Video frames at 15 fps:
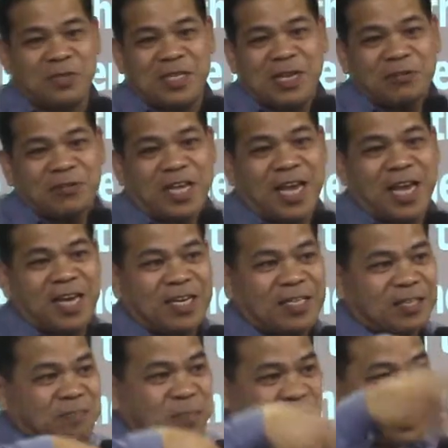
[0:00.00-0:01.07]
without
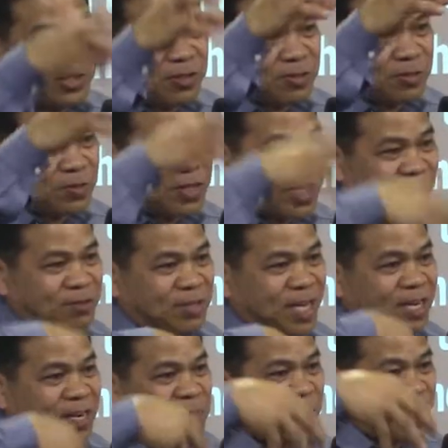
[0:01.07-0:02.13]
any divisions, without
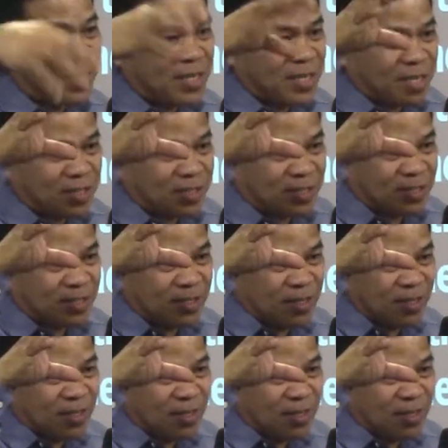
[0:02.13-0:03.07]
any barriers.